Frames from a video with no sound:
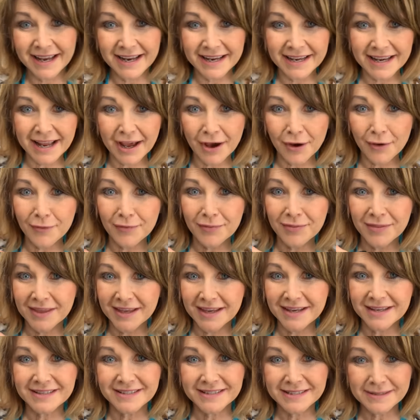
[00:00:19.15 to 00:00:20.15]
Now
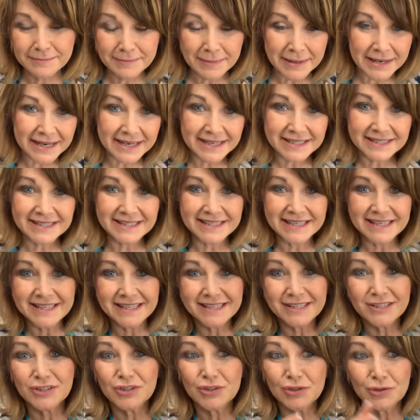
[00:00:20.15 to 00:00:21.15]
this mix
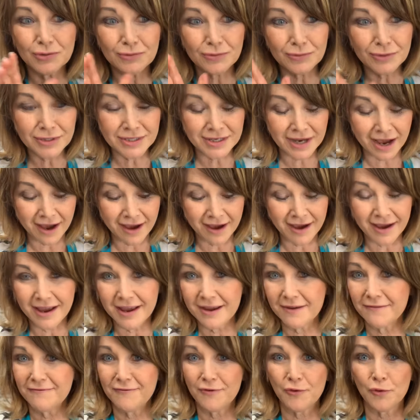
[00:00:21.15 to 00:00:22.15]
is to
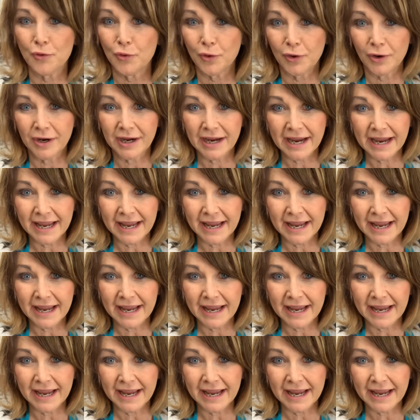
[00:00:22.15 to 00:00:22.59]
die for